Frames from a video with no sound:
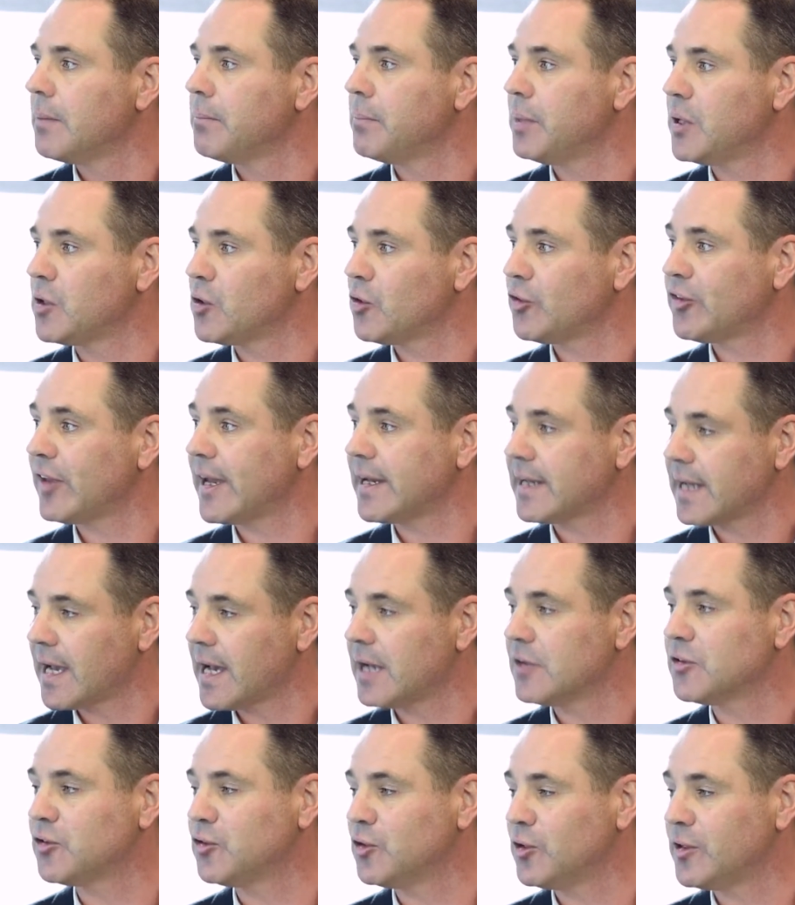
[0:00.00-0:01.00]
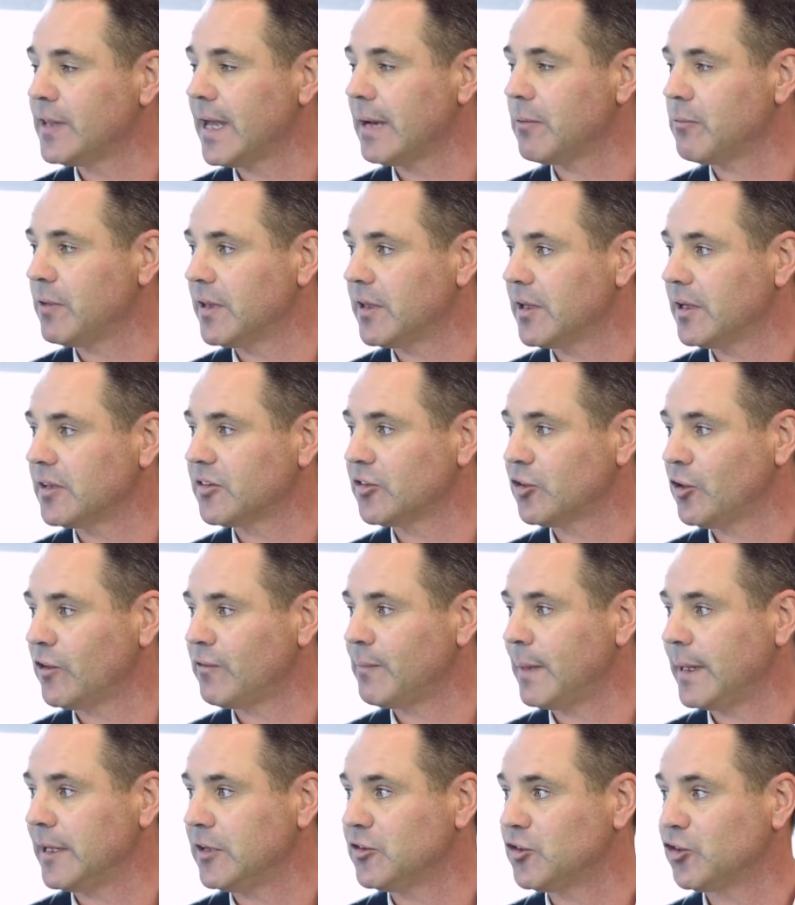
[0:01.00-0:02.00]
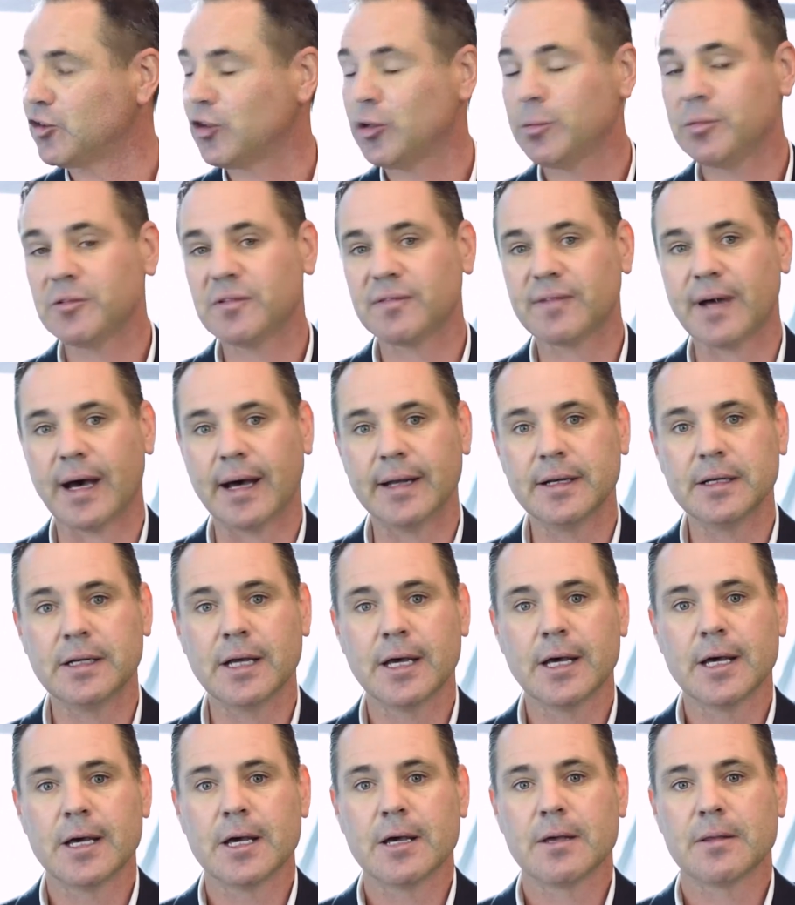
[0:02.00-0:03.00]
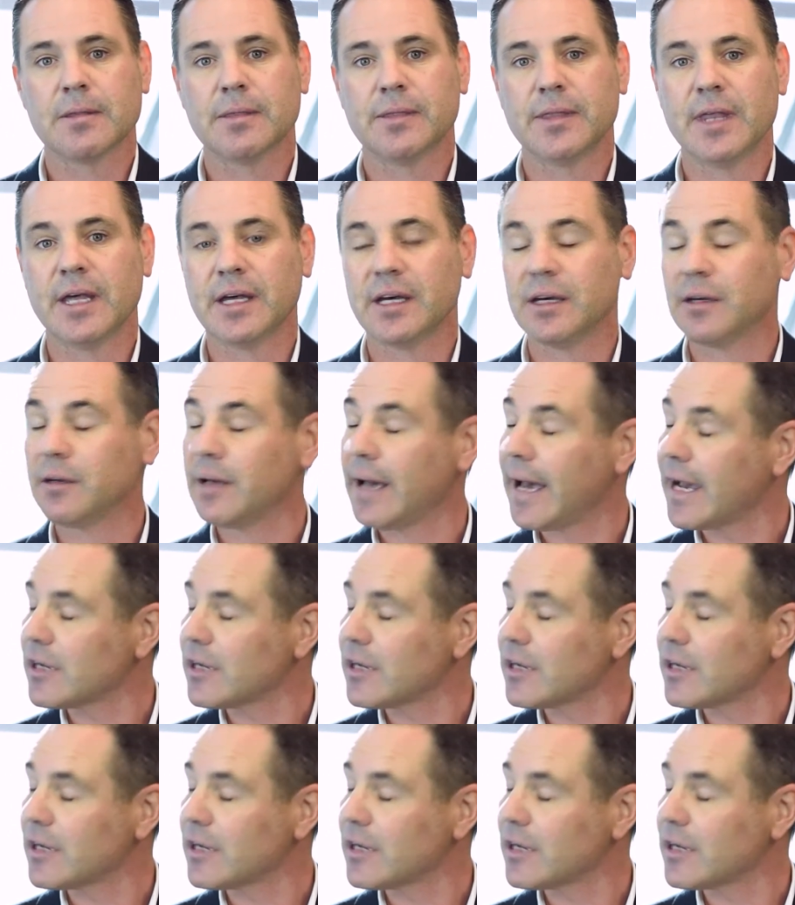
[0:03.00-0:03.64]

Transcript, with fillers: because they can't do that with a self-managed super fund, the